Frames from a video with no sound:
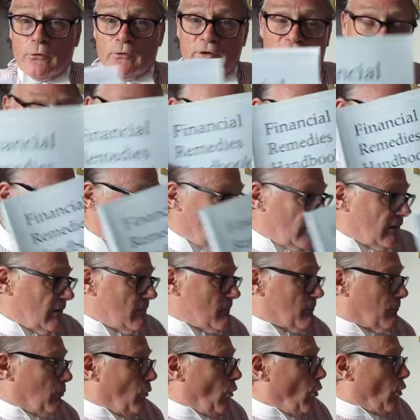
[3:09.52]
and it's an
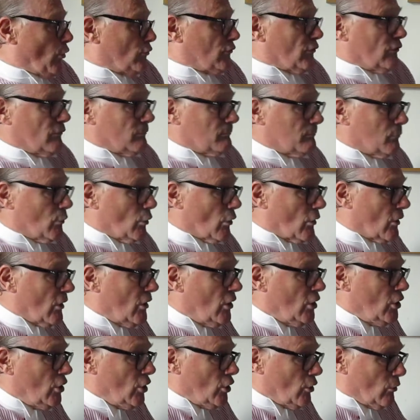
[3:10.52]
important book
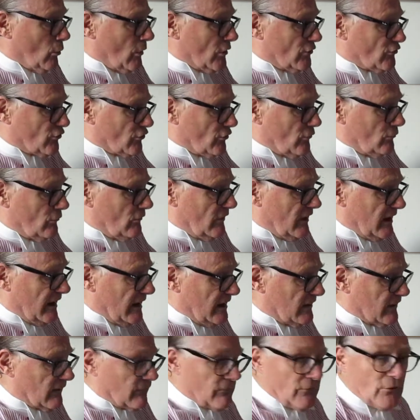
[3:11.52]
which you
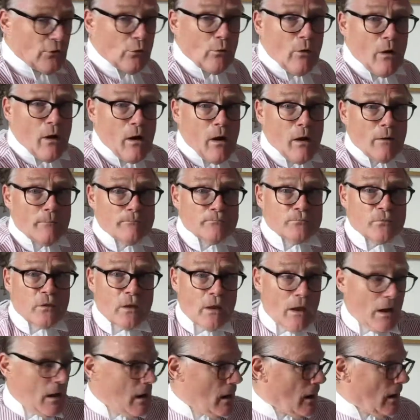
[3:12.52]
need if you are
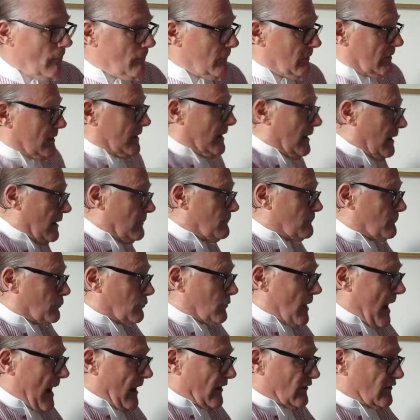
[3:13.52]
in
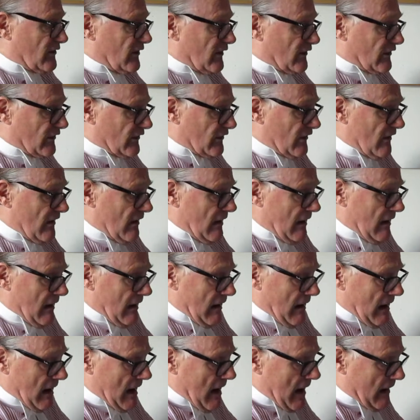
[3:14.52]
practice
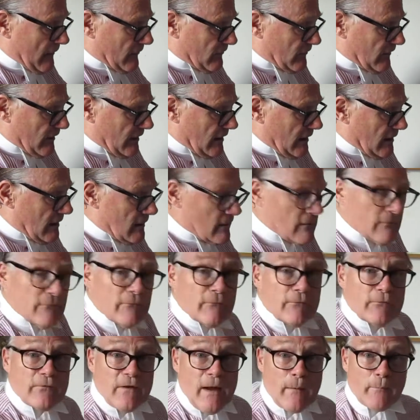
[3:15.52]
at the
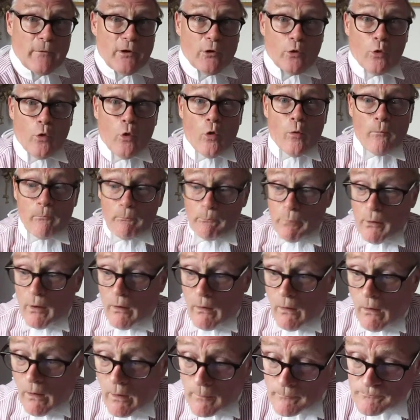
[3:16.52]
family law
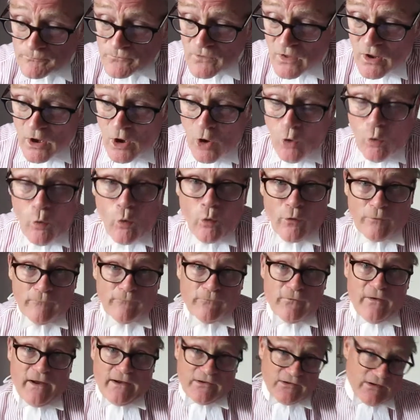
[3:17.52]
bar, or in
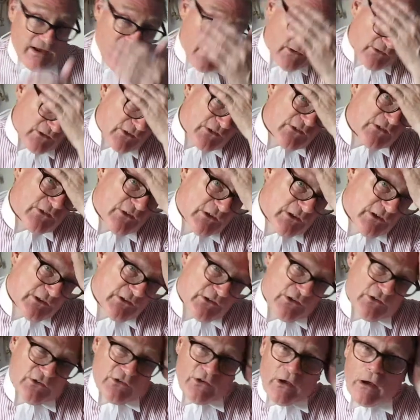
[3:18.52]
fact as a
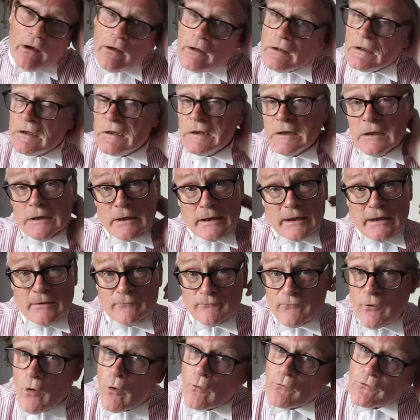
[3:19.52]
solicitor
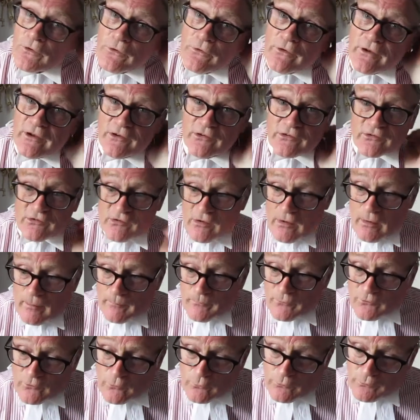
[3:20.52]
involved in these
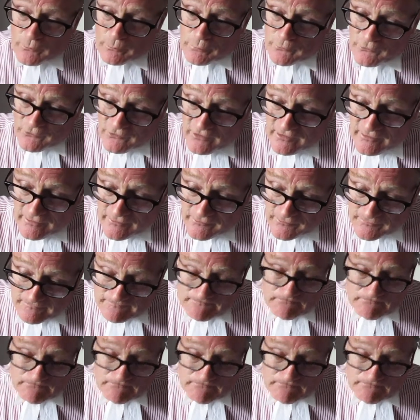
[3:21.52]
sorts of proceedings.